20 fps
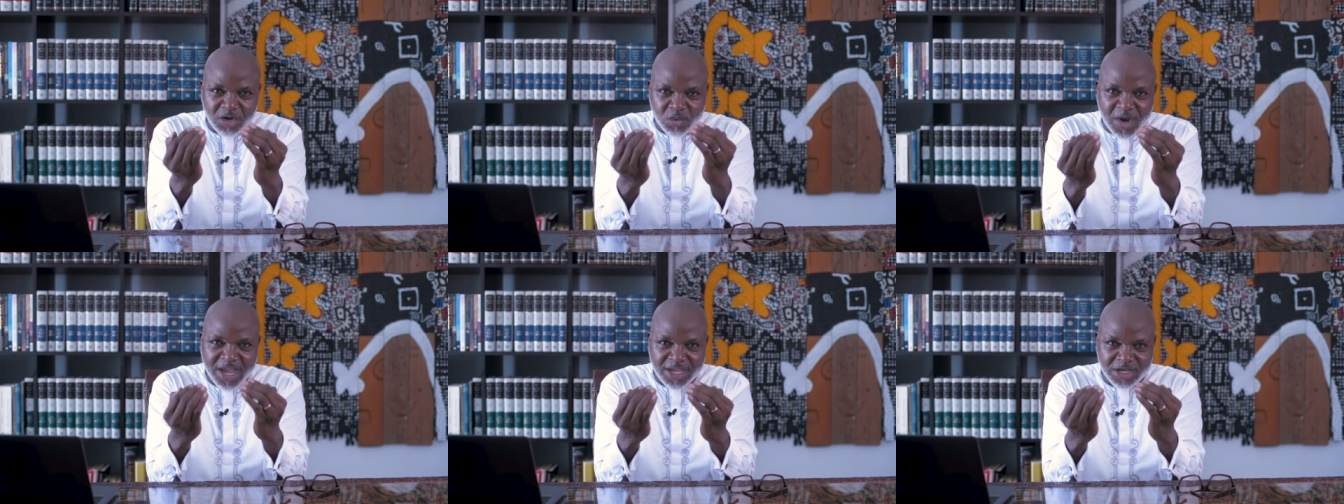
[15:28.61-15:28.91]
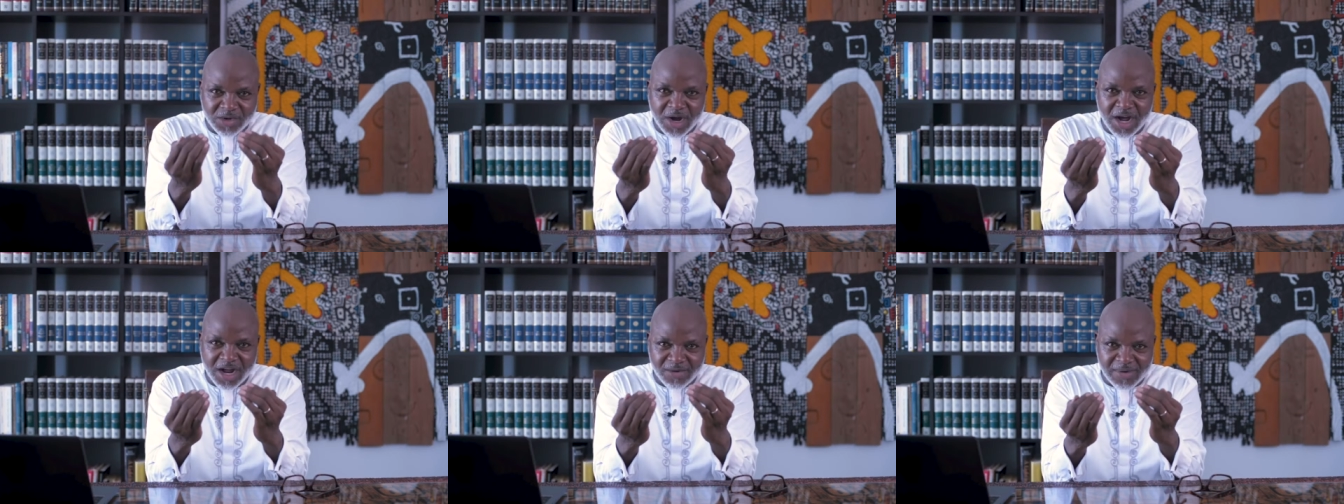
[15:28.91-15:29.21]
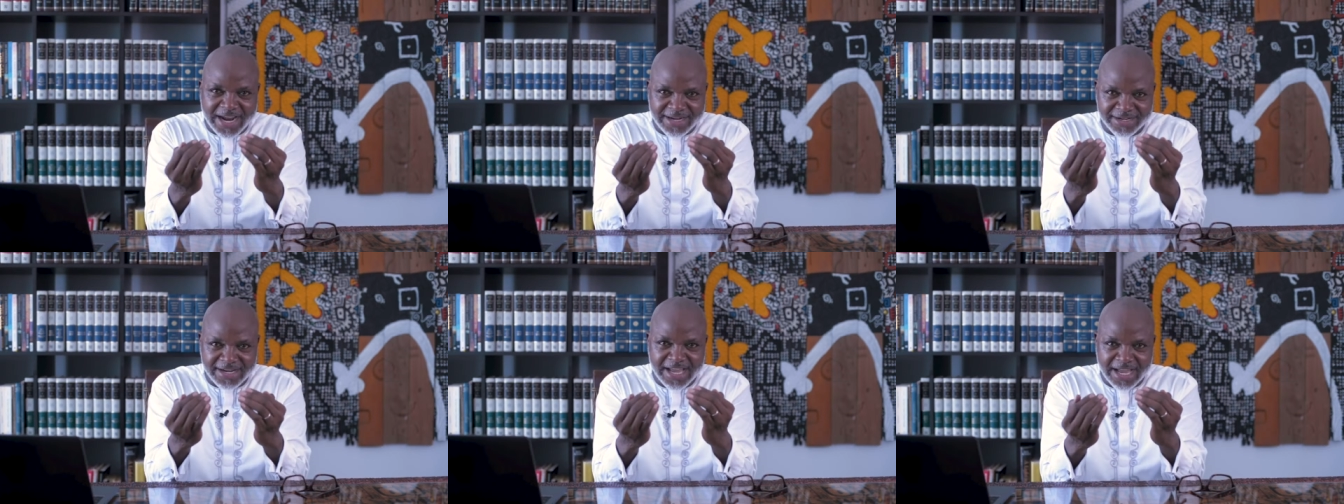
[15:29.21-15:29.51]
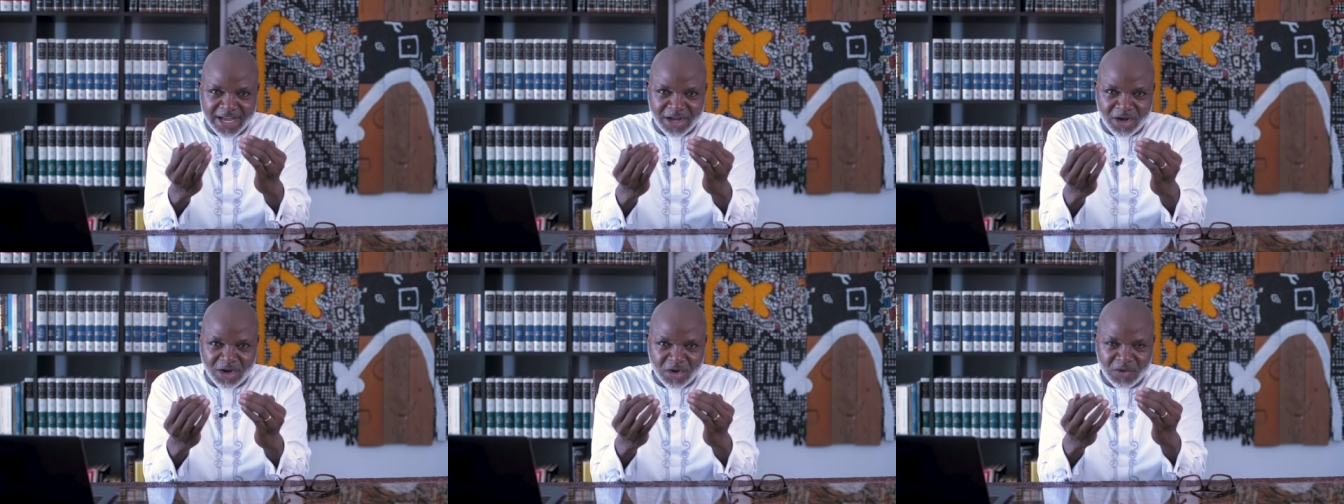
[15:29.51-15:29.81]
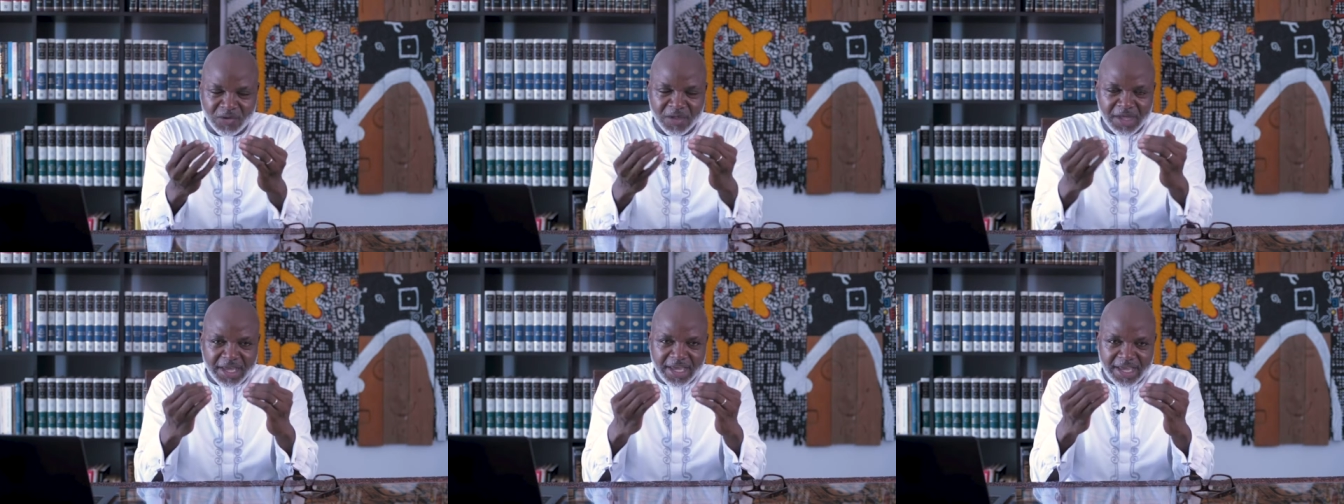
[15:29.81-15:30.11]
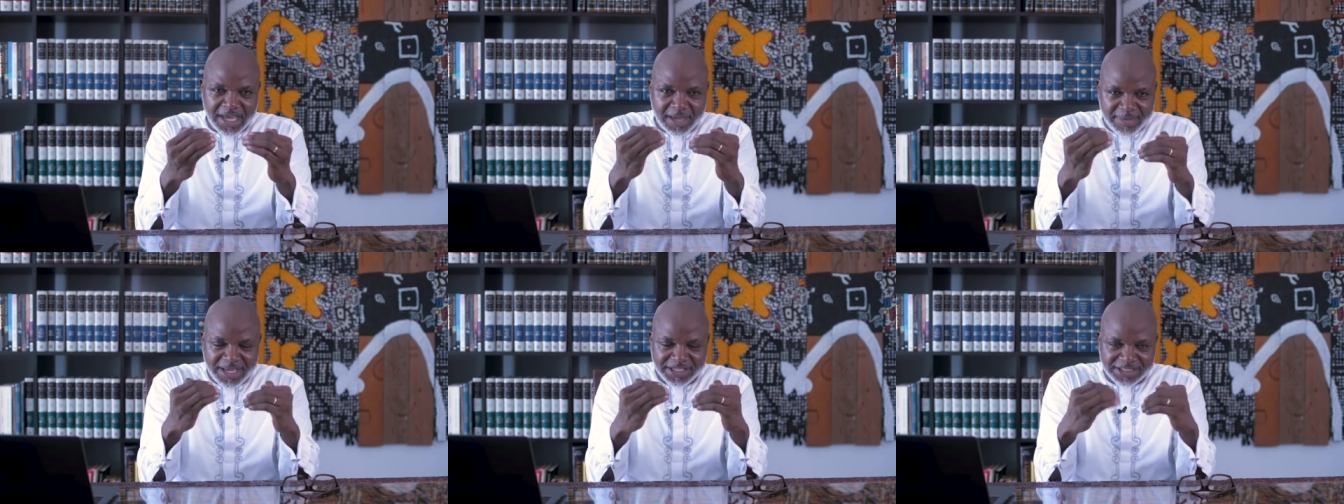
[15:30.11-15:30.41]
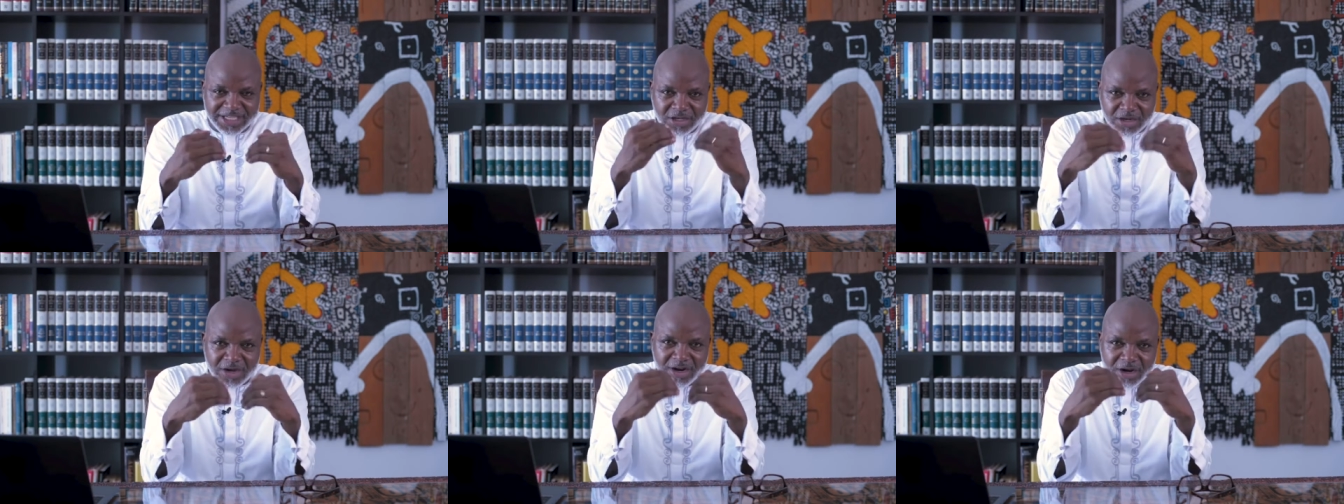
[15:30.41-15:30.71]
where you are right now, it means
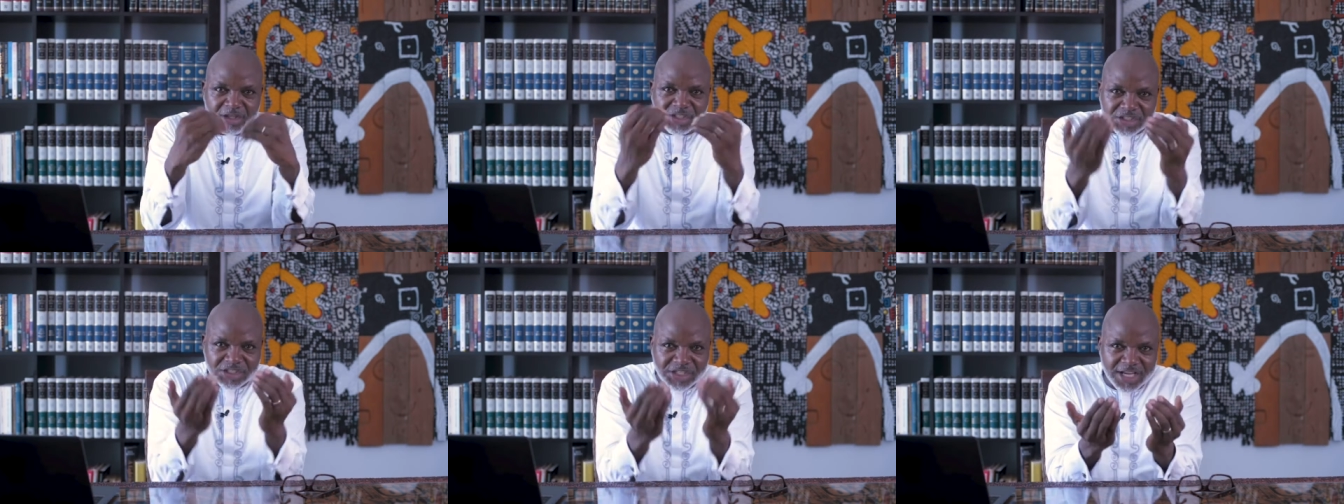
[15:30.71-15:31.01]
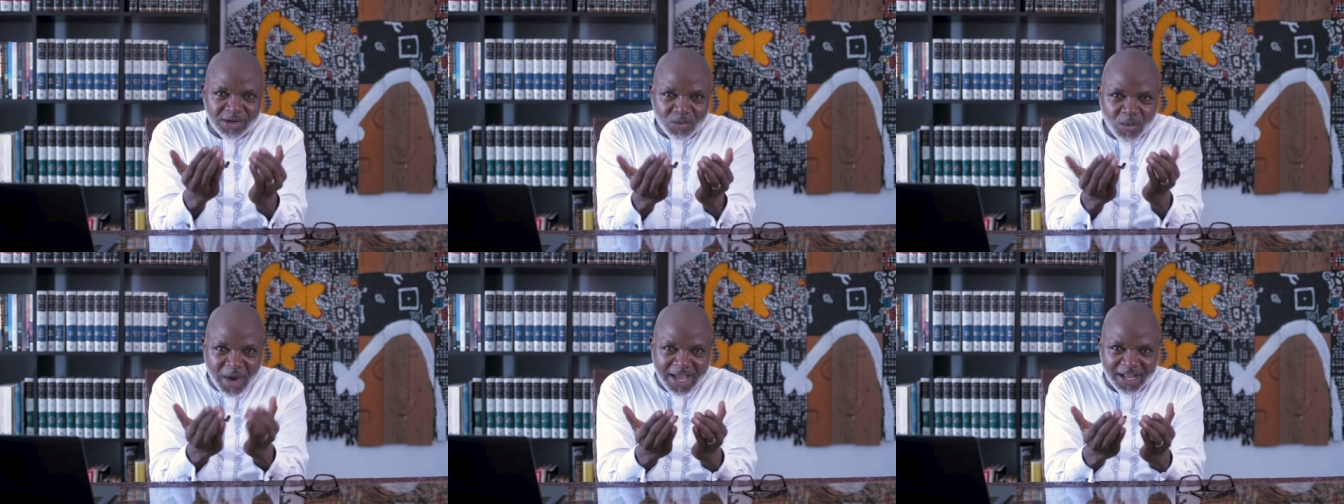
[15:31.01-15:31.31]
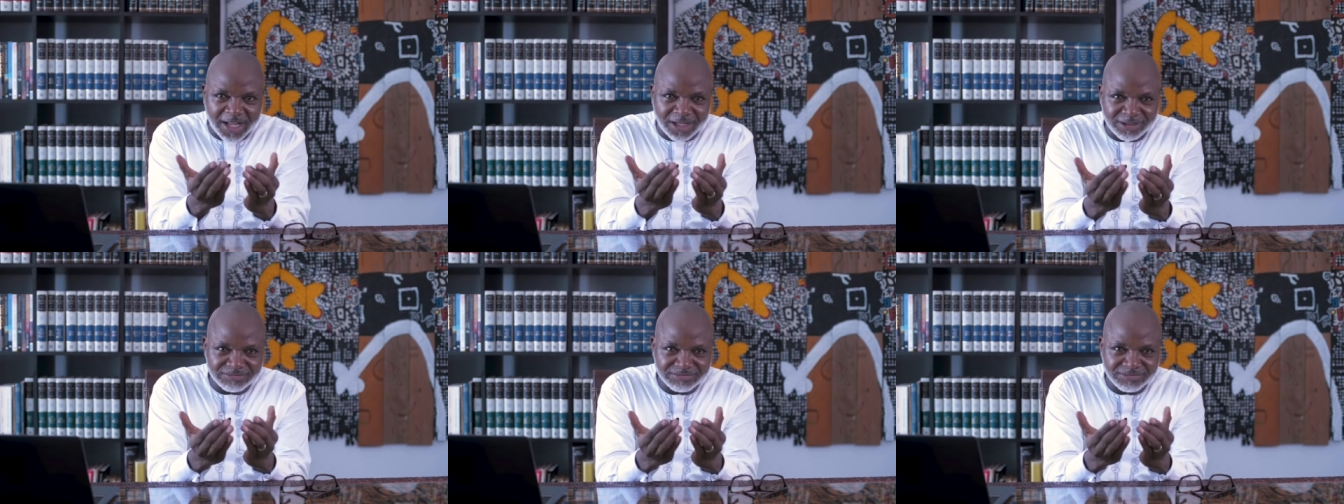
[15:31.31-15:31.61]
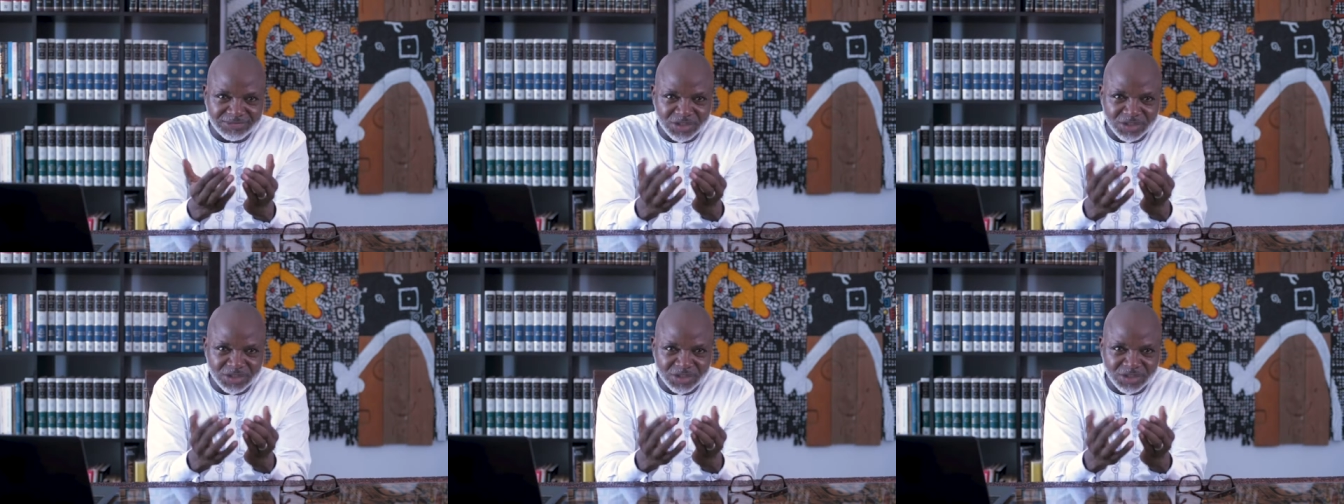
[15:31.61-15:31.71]
that you are not seeing well.